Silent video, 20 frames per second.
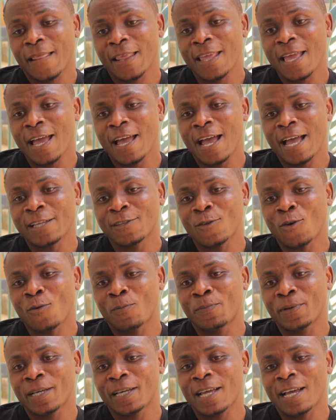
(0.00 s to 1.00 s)
Yeah, I
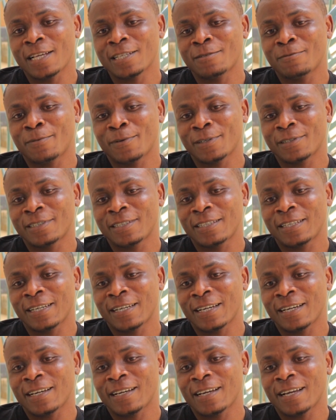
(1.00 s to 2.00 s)
know players, but
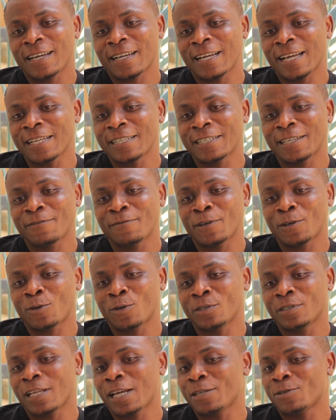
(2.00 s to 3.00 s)
uh, I can't give a
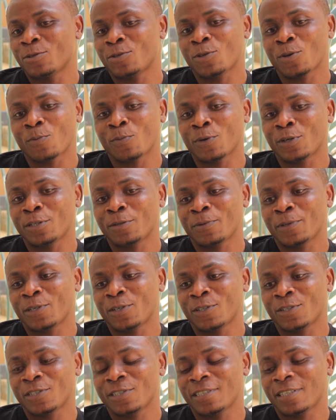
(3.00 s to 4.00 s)
contact to somebody
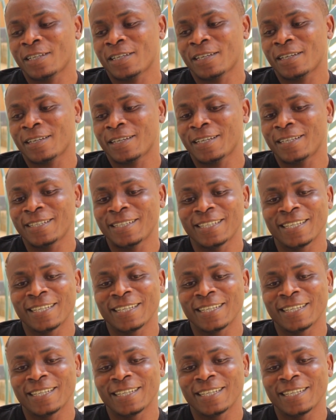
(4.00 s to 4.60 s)
because uh,